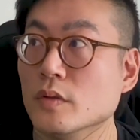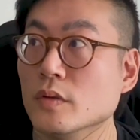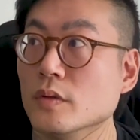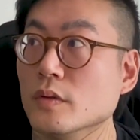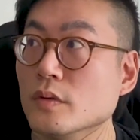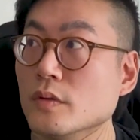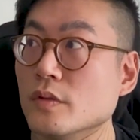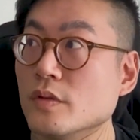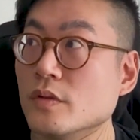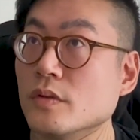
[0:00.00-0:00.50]

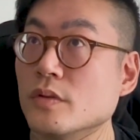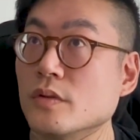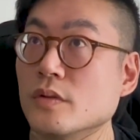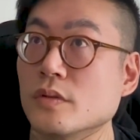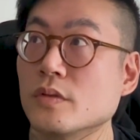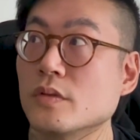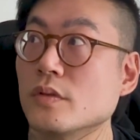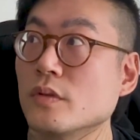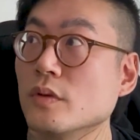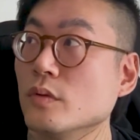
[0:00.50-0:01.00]

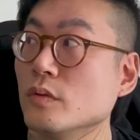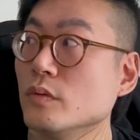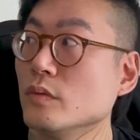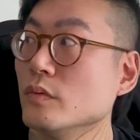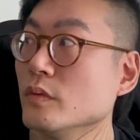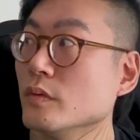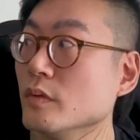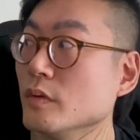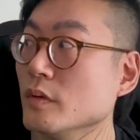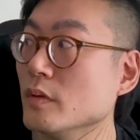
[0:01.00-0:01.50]

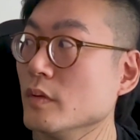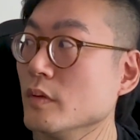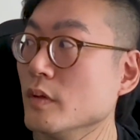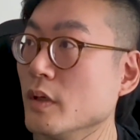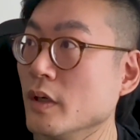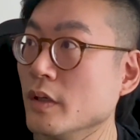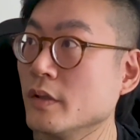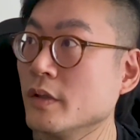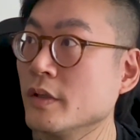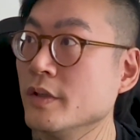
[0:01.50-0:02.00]
So
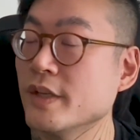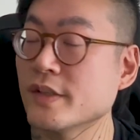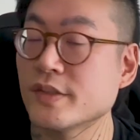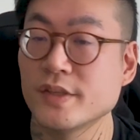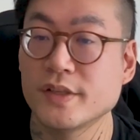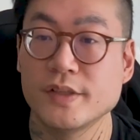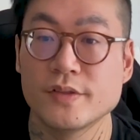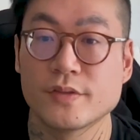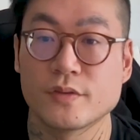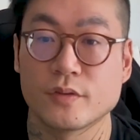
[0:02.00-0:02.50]

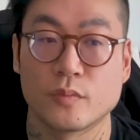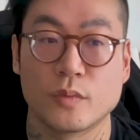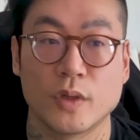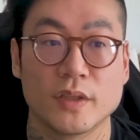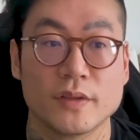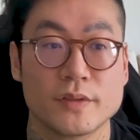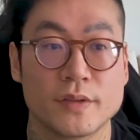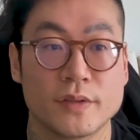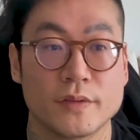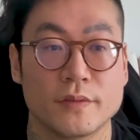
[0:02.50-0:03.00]
connection IDs are
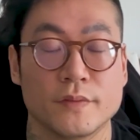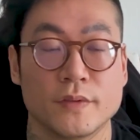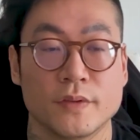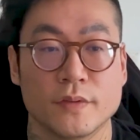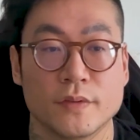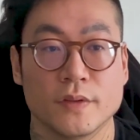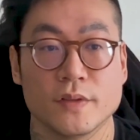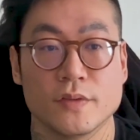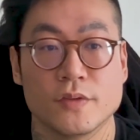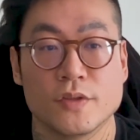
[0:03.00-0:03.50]
relative
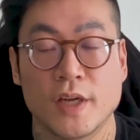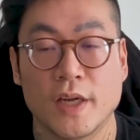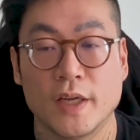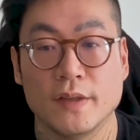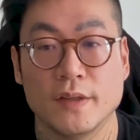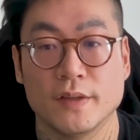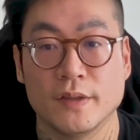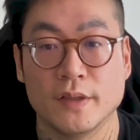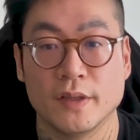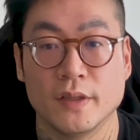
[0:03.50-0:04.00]
to the
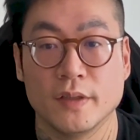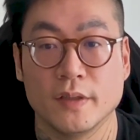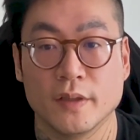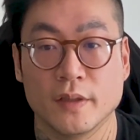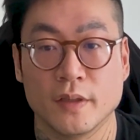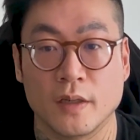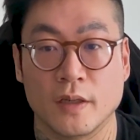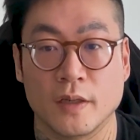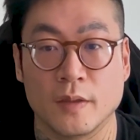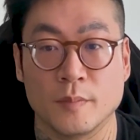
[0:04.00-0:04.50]
chain that they
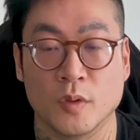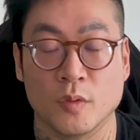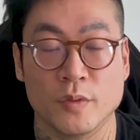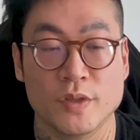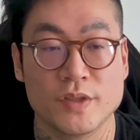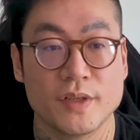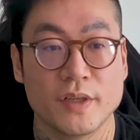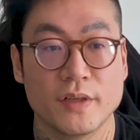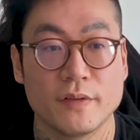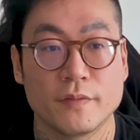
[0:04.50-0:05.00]

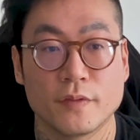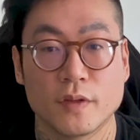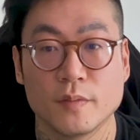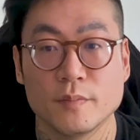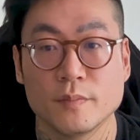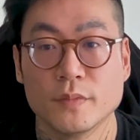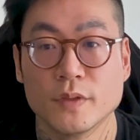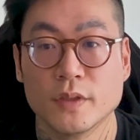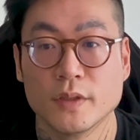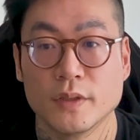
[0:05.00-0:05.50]
originate
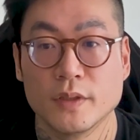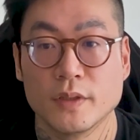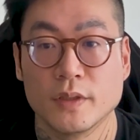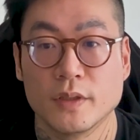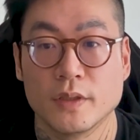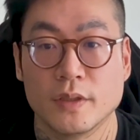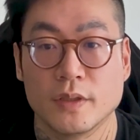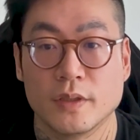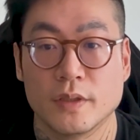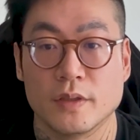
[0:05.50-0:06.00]
from.
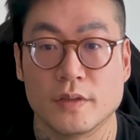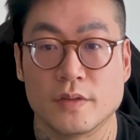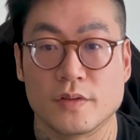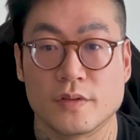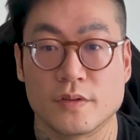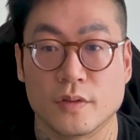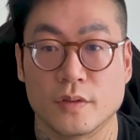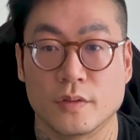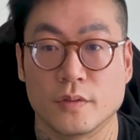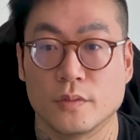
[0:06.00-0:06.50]

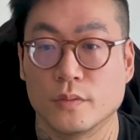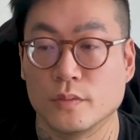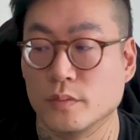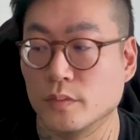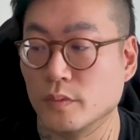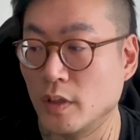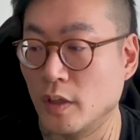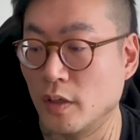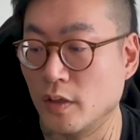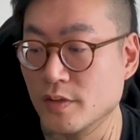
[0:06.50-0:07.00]

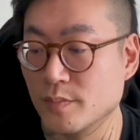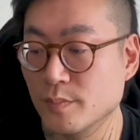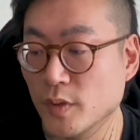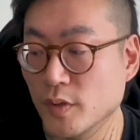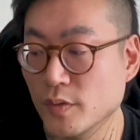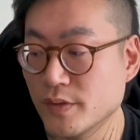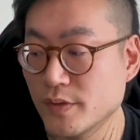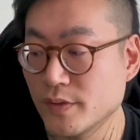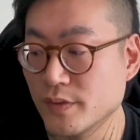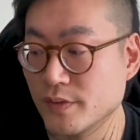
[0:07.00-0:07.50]
So
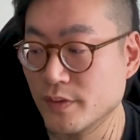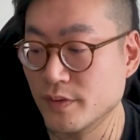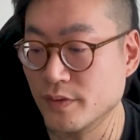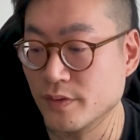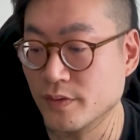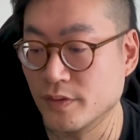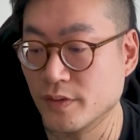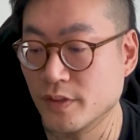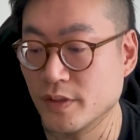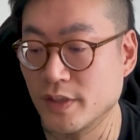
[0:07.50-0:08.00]

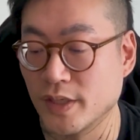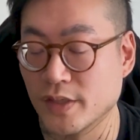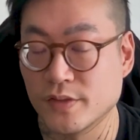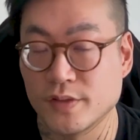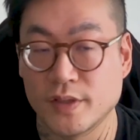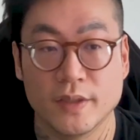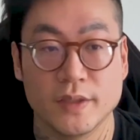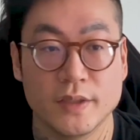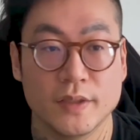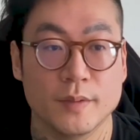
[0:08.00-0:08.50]
Osmosis's
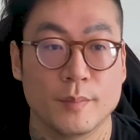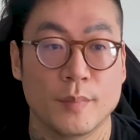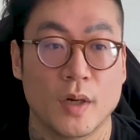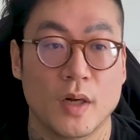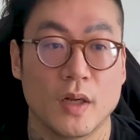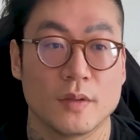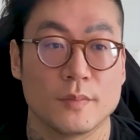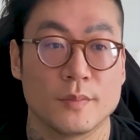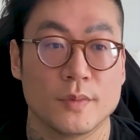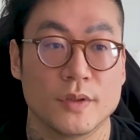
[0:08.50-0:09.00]
connection ID to
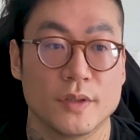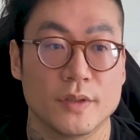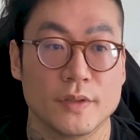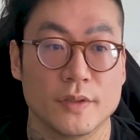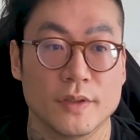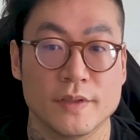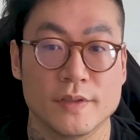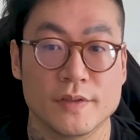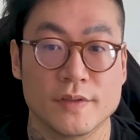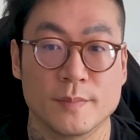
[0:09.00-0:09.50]

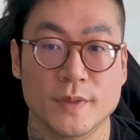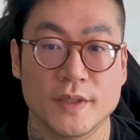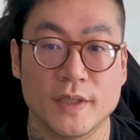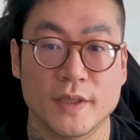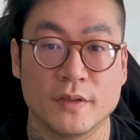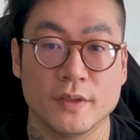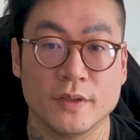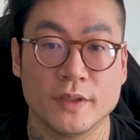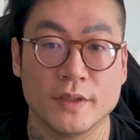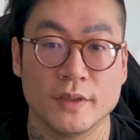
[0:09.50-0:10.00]
Polymer is something
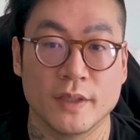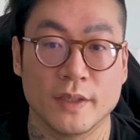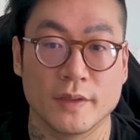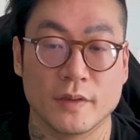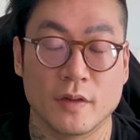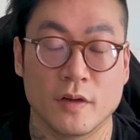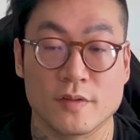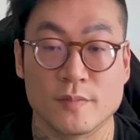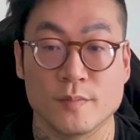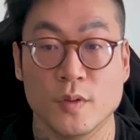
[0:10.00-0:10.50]
that only like
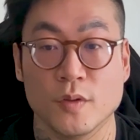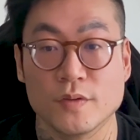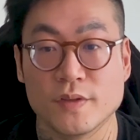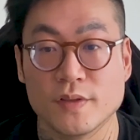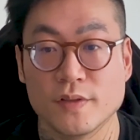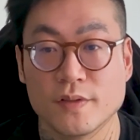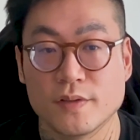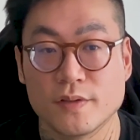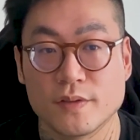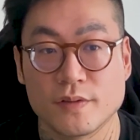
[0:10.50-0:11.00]

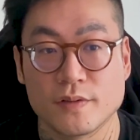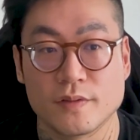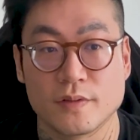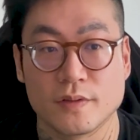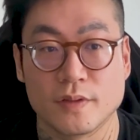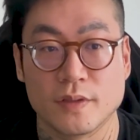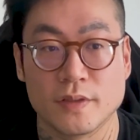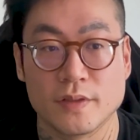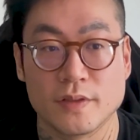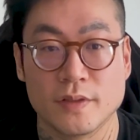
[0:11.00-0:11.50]

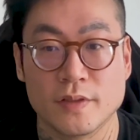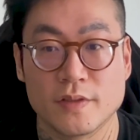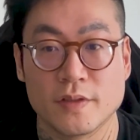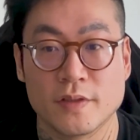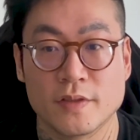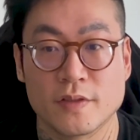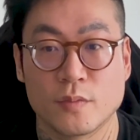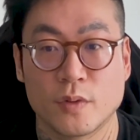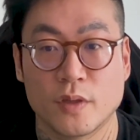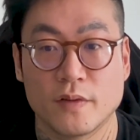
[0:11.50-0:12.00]
Osmosis
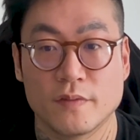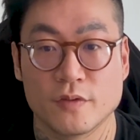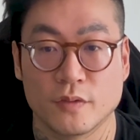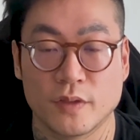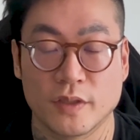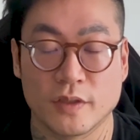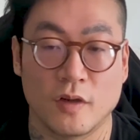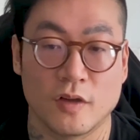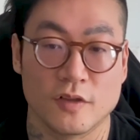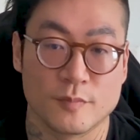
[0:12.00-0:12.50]
is aware of. So
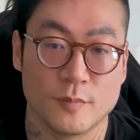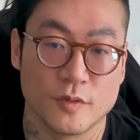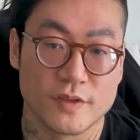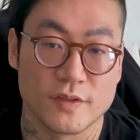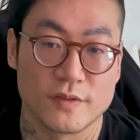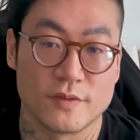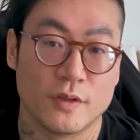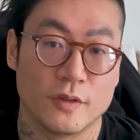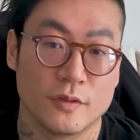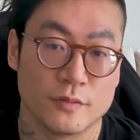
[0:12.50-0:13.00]
like
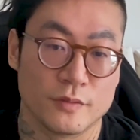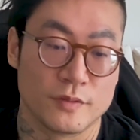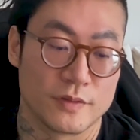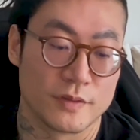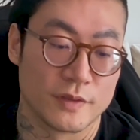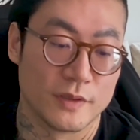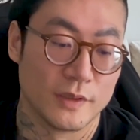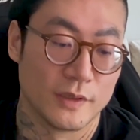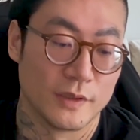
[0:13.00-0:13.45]
Osmosis knows.